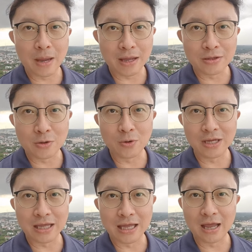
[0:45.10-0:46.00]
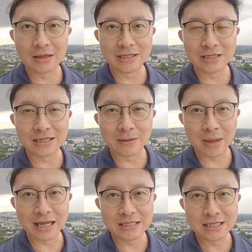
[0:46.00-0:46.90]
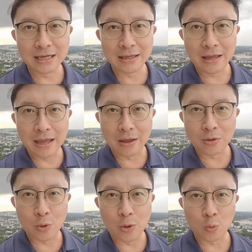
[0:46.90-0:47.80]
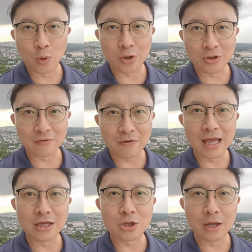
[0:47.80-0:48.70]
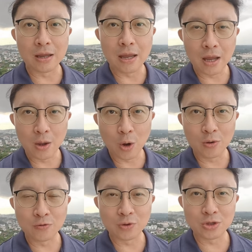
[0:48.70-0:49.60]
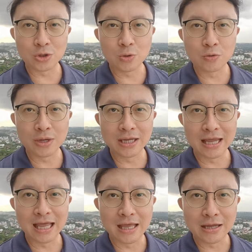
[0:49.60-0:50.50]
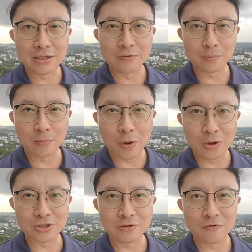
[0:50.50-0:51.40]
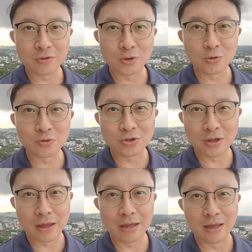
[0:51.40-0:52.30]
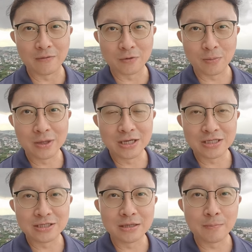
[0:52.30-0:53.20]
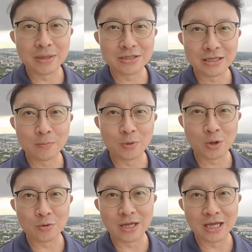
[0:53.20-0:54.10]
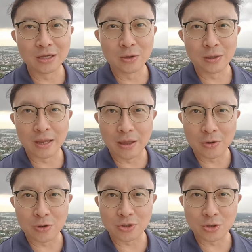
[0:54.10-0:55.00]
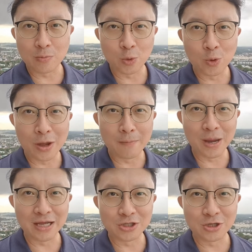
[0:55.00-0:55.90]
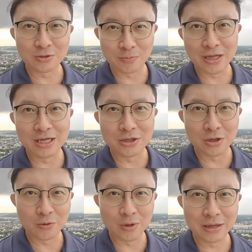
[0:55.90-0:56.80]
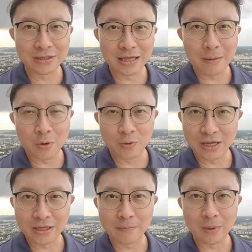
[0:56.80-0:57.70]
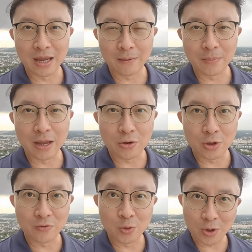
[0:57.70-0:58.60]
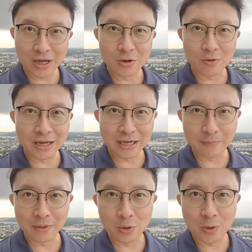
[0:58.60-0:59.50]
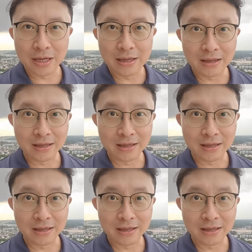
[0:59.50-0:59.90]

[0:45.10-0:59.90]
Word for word: by a 3D artistic painting through the works of nature, offering you layers of immersive views from the distant misty blurry hill to the sprawling mansions beneath you, separated by a belt of greenery in between.